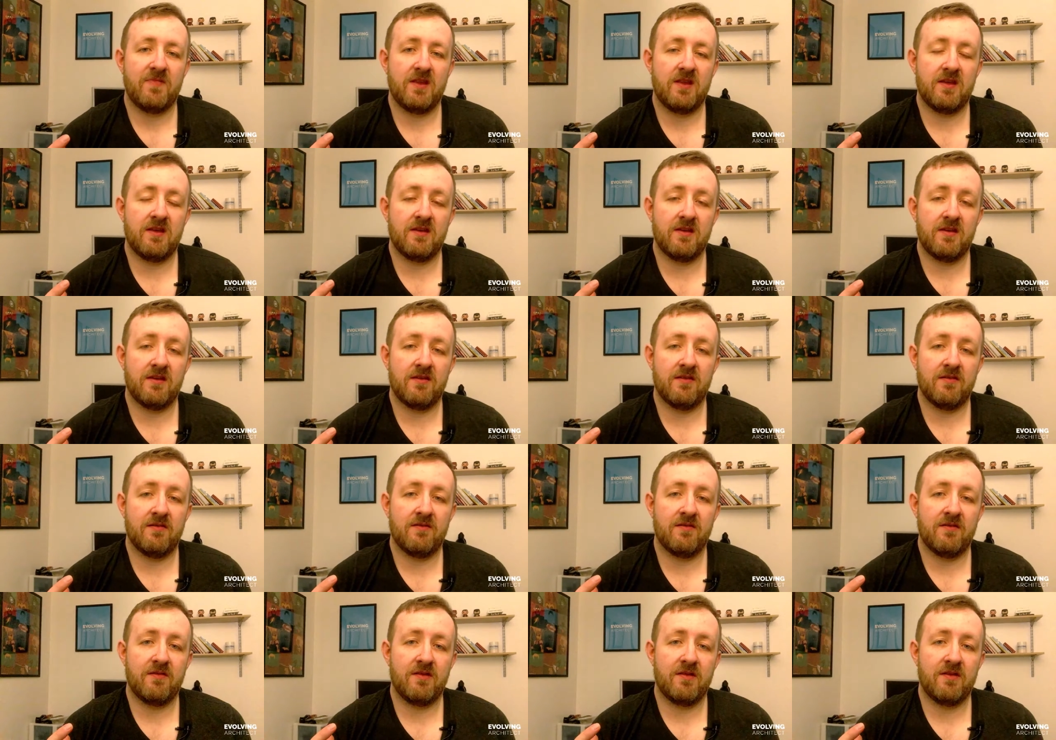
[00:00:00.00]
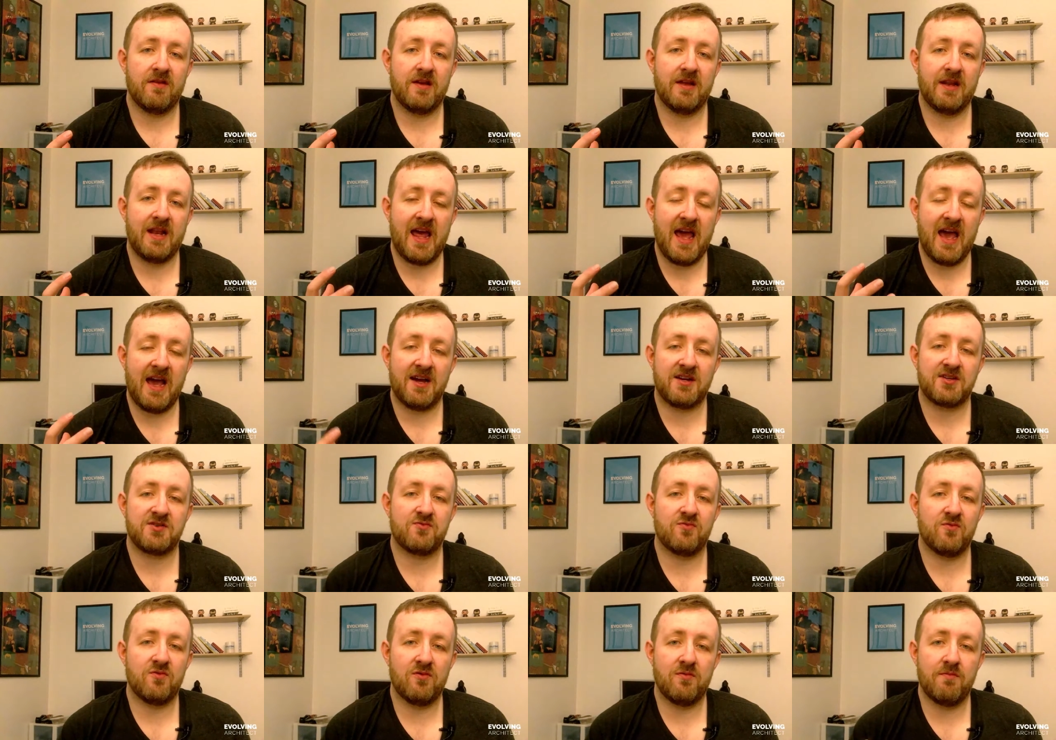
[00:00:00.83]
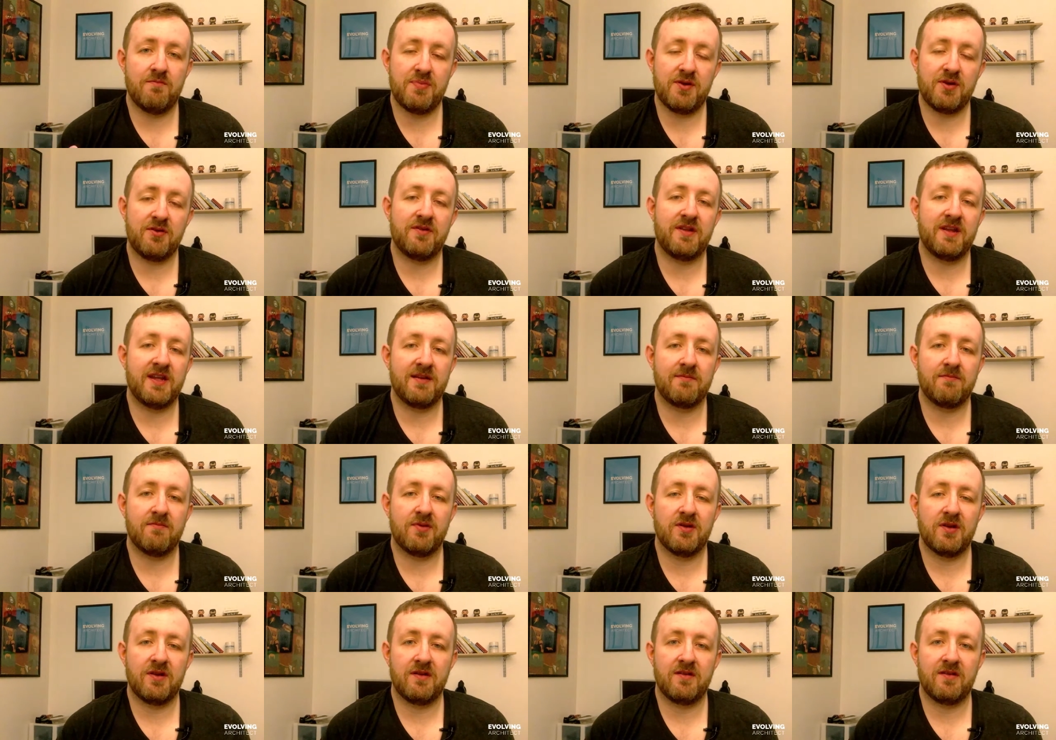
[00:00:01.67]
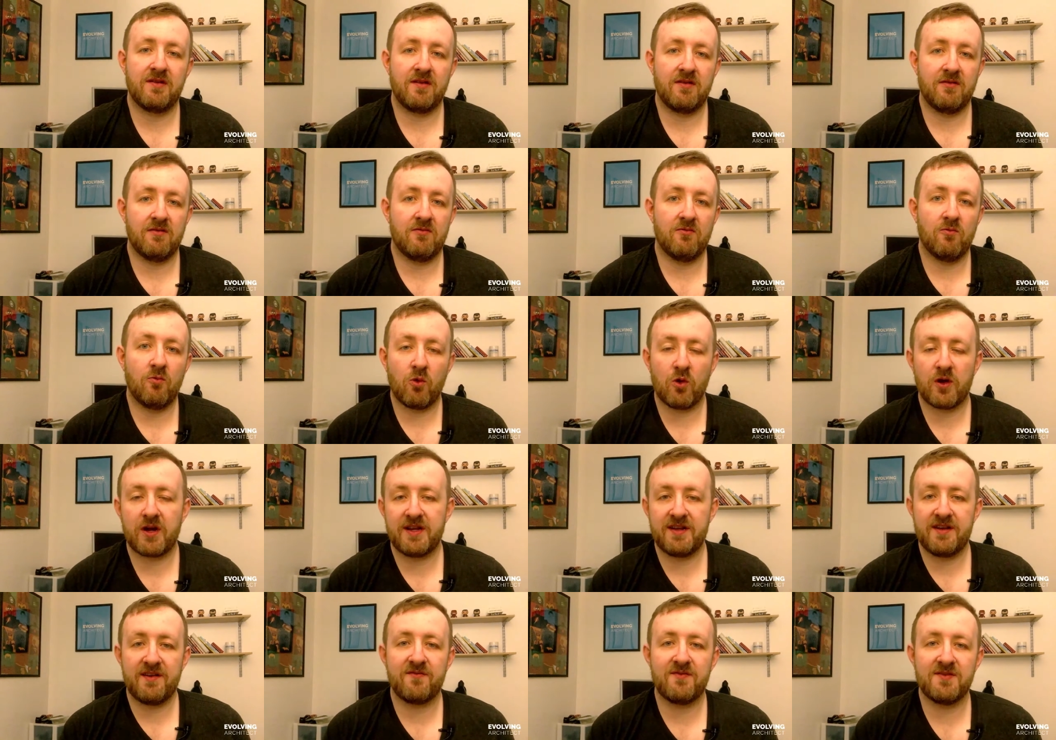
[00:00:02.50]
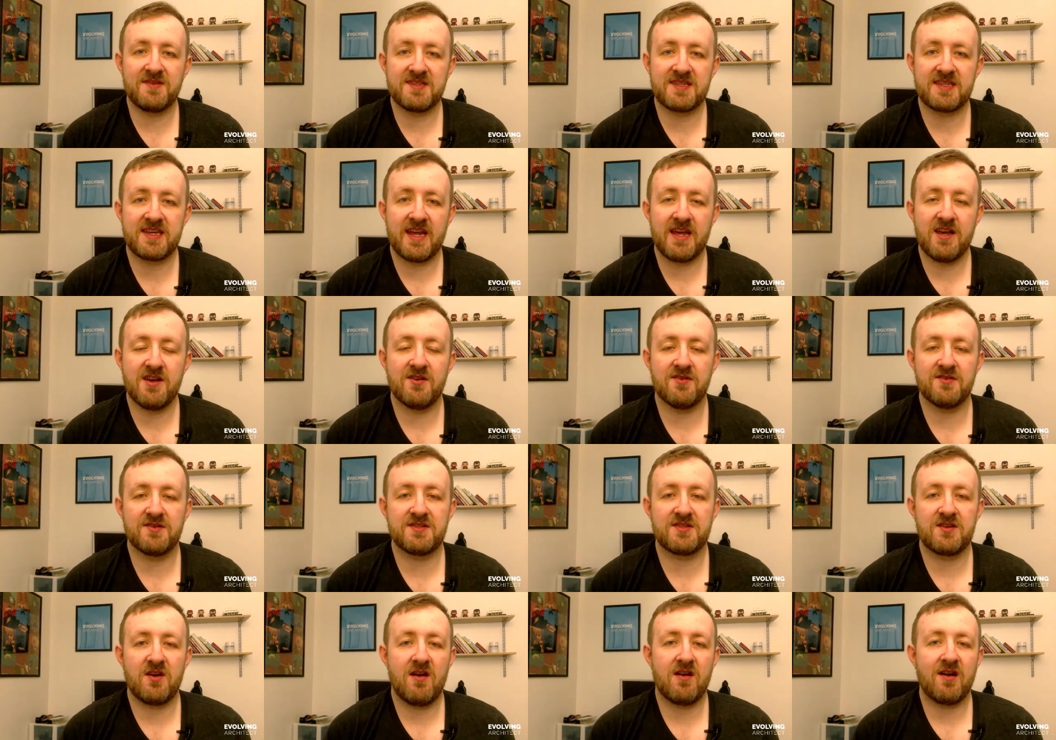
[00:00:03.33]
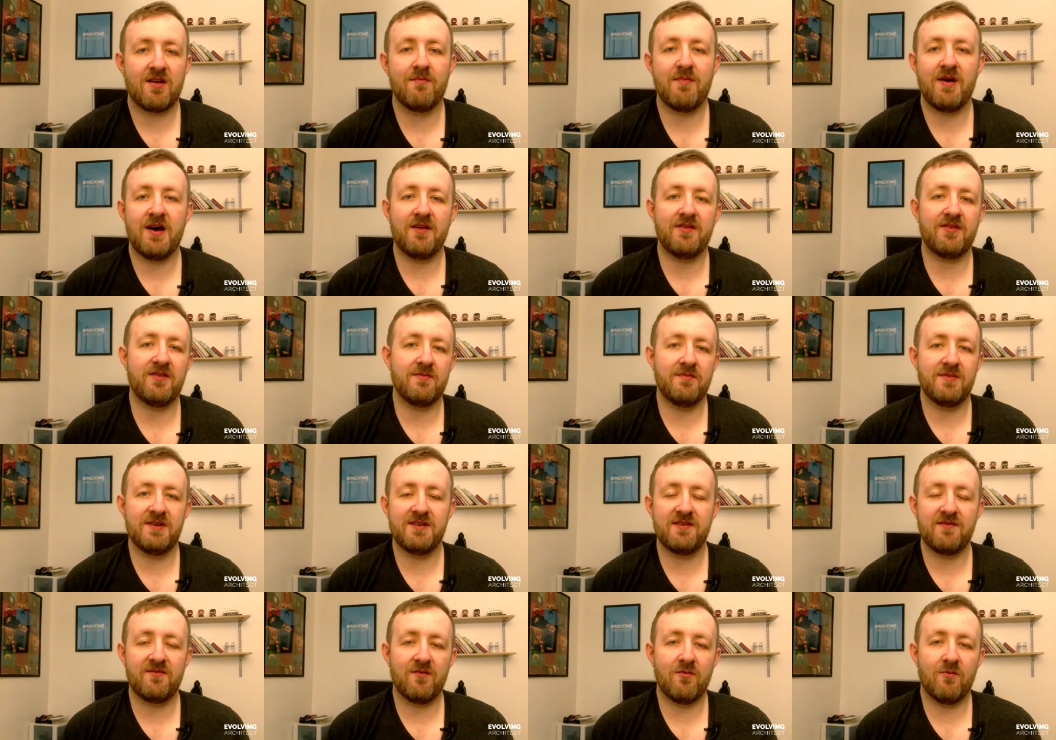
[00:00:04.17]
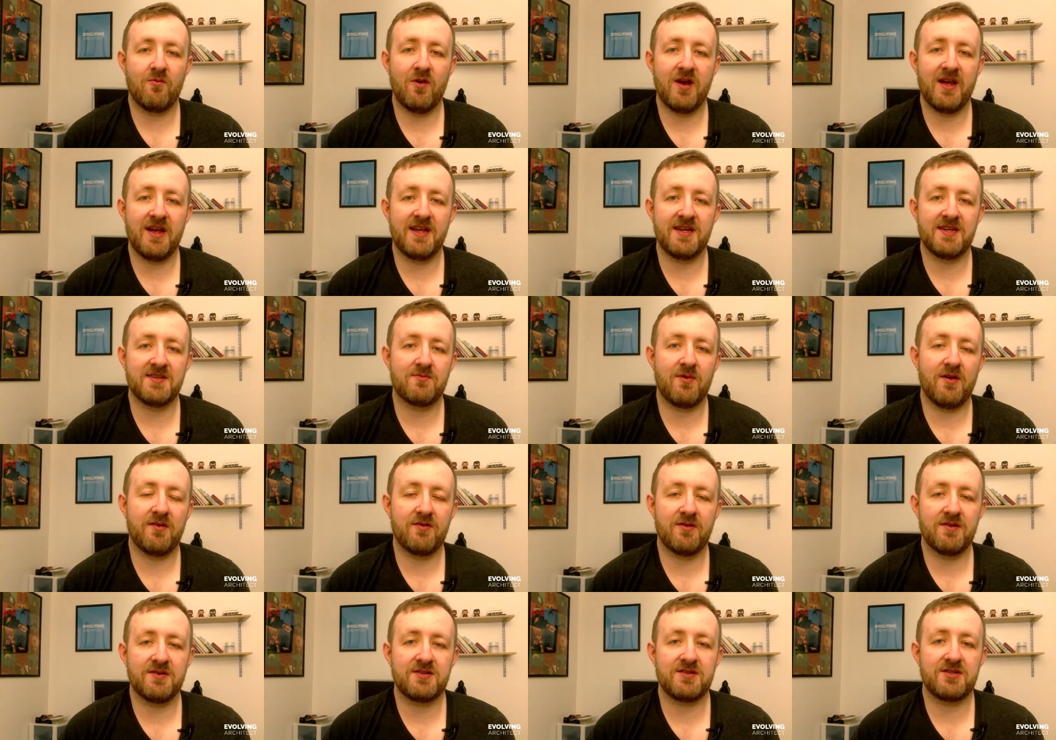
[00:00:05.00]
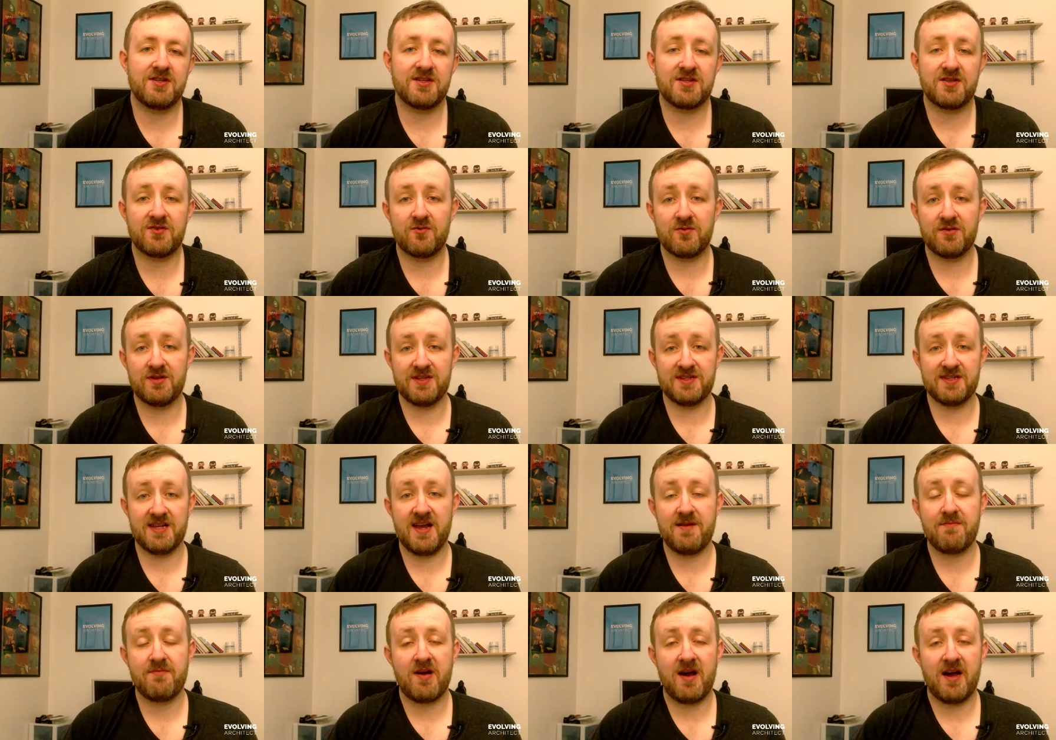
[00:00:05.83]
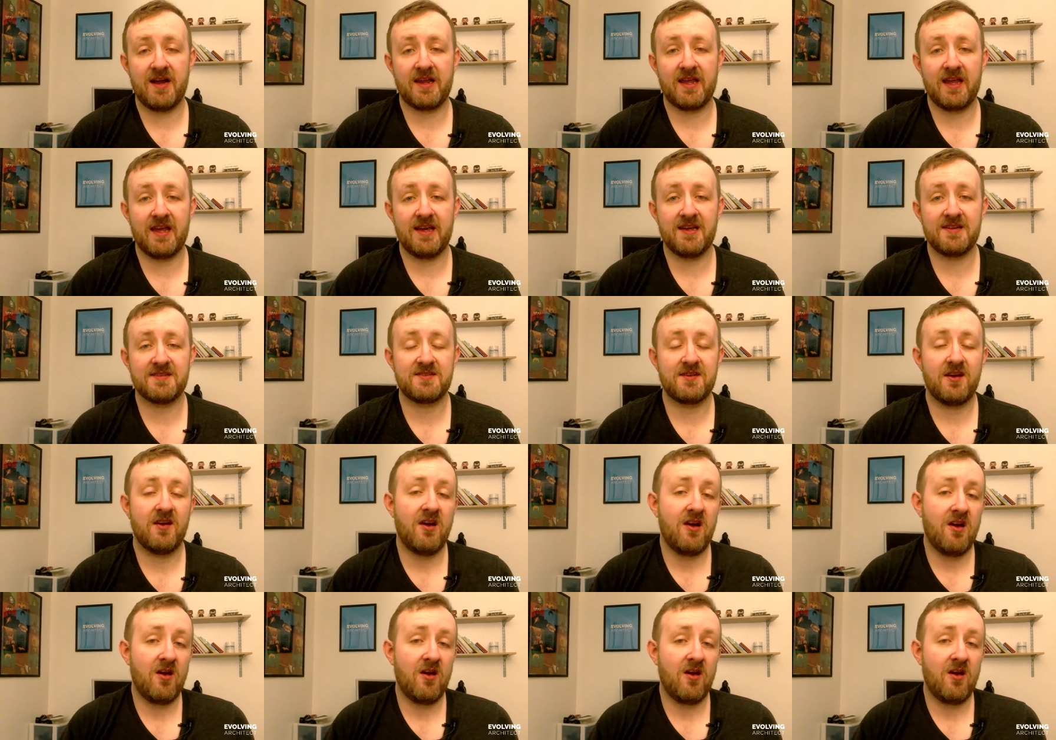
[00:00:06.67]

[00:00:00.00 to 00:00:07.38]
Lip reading: an actual building, but work at different scales, talk about them in different ways, whether it's just through a design podcast